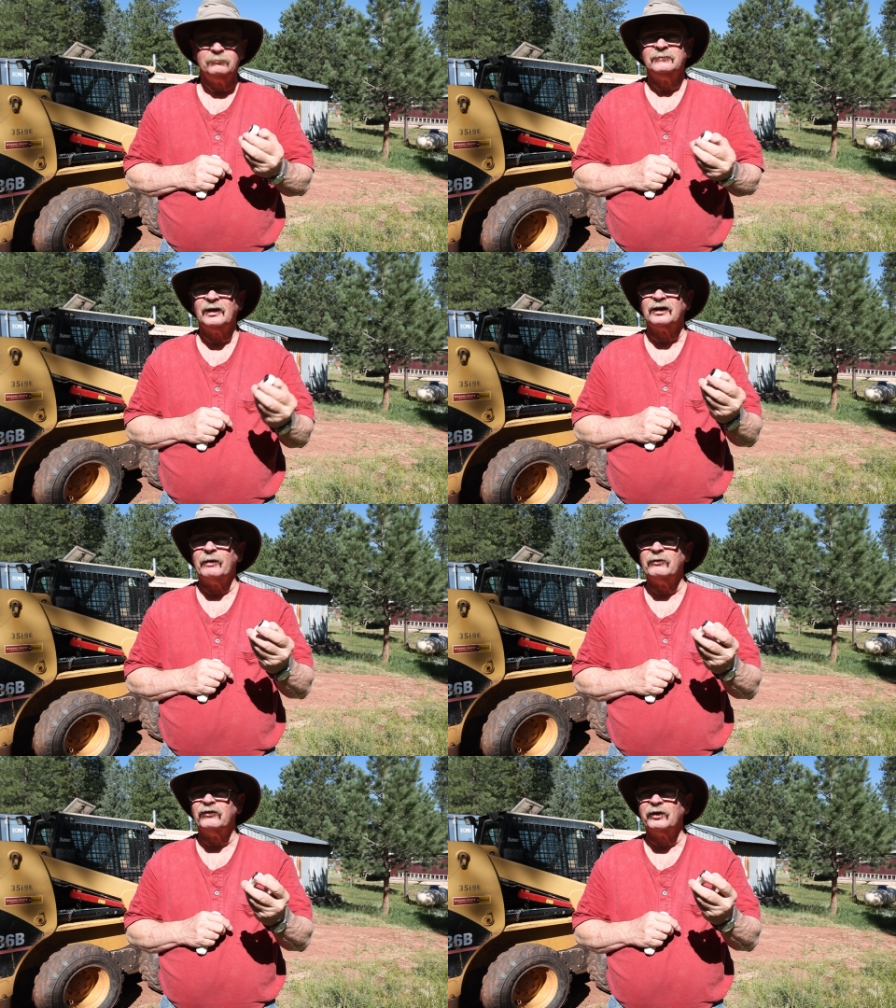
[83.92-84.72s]
Doesn't
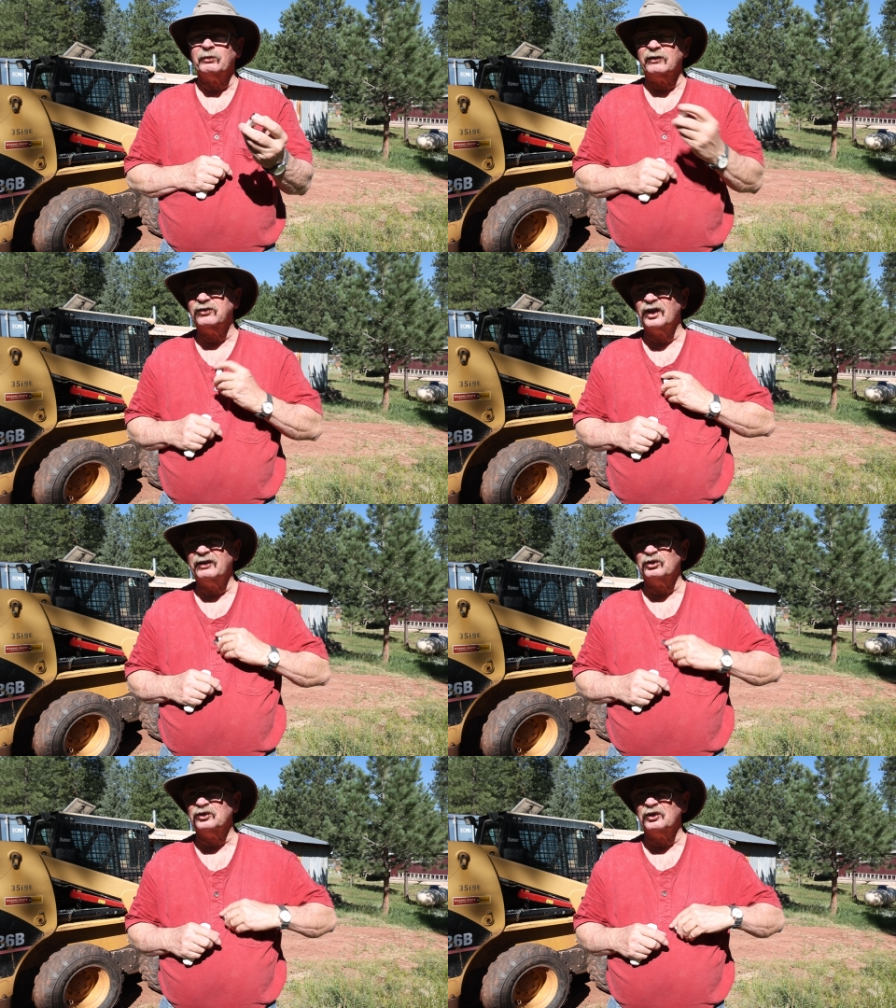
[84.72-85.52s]
come in very many
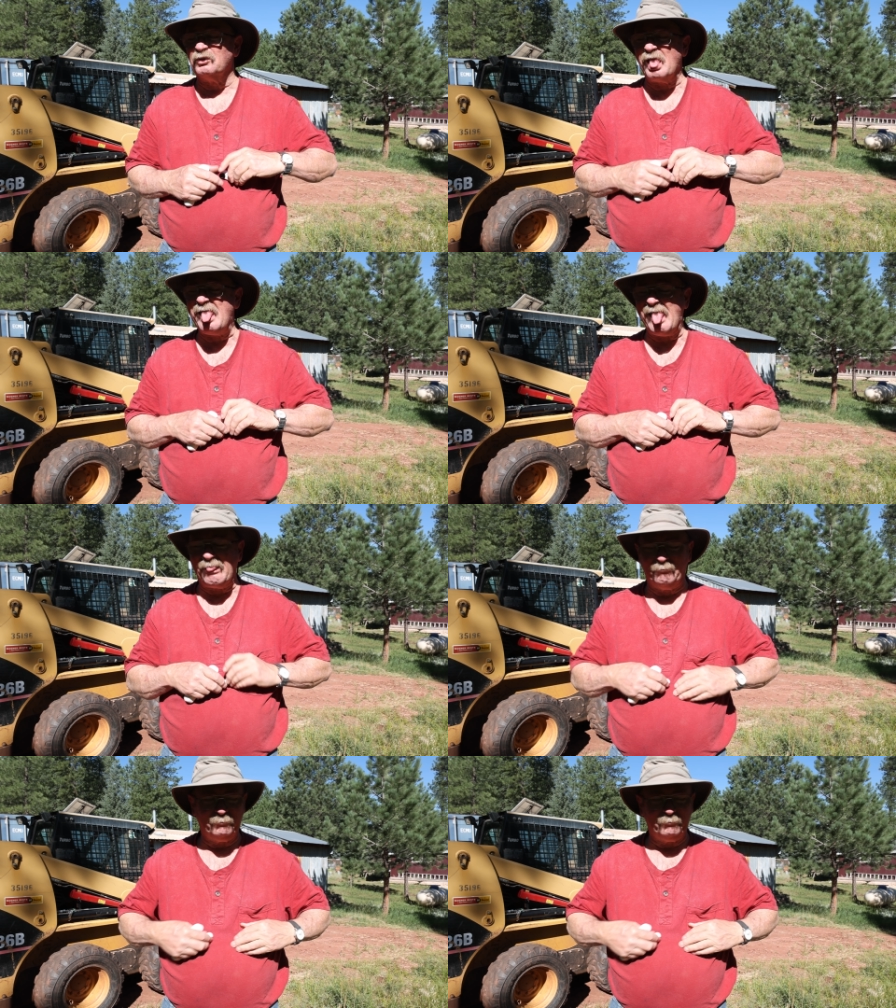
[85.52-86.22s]
flavors though. Blech.